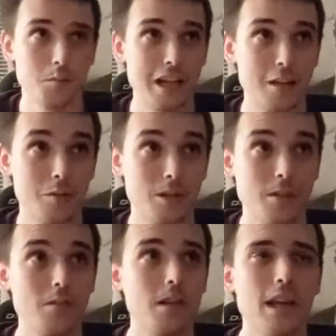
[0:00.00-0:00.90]
Black
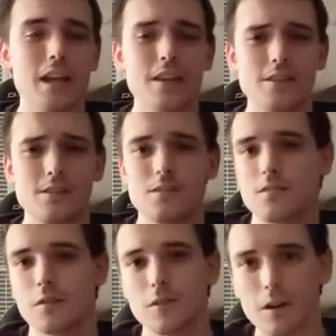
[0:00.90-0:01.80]
Widow, and I guess
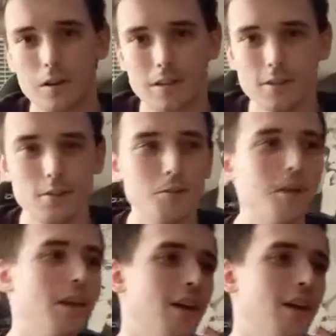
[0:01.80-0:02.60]
the Falcon too.